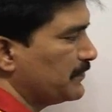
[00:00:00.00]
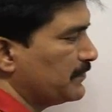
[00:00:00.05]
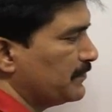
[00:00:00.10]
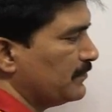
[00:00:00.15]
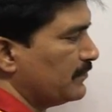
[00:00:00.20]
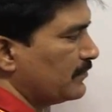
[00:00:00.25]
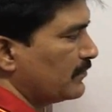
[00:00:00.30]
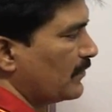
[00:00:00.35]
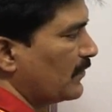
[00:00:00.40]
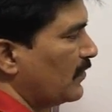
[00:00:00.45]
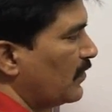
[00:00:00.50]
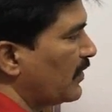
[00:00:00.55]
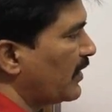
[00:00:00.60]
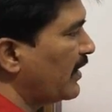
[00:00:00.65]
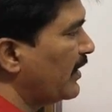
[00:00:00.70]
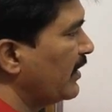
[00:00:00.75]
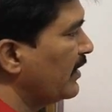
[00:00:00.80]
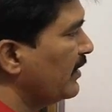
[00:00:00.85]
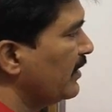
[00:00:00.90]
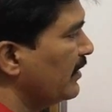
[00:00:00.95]
Okay.
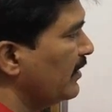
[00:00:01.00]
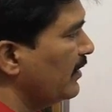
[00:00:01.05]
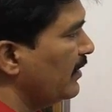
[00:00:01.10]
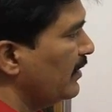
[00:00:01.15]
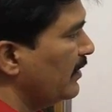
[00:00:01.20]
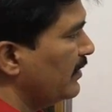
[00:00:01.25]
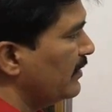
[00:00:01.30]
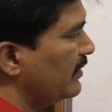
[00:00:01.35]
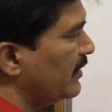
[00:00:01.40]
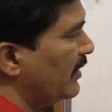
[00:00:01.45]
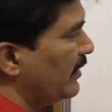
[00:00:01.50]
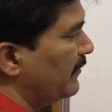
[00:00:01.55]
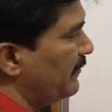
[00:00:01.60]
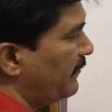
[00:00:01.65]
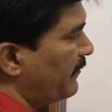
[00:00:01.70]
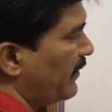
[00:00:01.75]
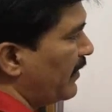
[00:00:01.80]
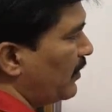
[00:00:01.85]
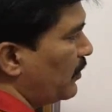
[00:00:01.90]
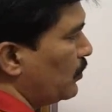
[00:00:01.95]
Then for
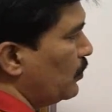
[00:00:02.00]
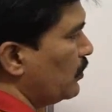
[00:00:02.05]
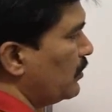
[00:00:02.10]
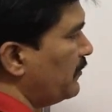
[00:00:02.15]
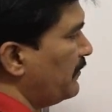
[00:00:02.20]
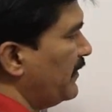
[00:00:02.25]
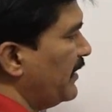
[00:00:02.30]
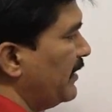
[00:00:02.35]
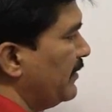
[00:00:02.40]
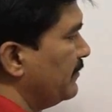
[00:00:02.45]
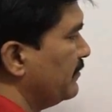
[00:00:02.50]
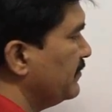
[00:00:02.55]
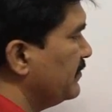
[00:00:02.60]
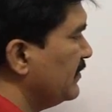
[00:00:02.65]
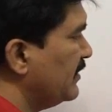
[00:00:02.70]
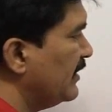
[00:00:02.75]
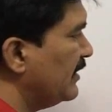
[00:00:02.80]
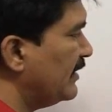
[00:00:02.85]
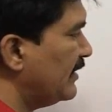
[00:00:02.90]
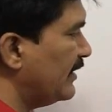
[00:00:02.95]
root v,
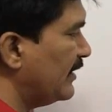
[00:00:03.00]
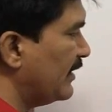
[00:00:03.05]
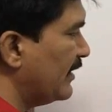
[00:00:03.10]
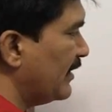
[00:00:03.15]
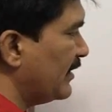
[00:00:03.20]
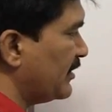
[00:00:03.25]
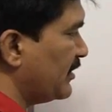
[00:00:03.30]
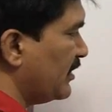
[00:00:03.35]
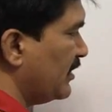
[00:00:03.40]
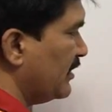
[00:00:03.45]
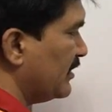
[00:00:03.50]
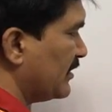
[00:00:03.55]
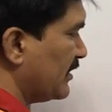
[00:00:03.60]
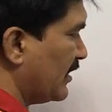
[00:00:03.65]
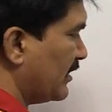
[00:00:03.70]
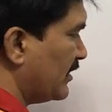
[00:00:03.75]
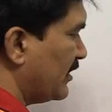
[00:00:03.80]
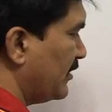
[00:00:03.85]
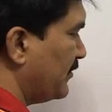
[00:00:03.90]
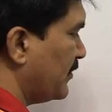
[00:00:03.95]
integration is nothing
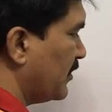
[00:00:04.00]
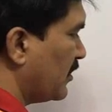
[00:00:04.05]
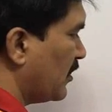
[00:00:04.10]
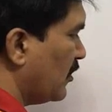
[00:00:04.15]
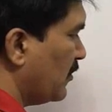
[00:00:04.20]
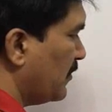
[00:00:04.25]
but how much?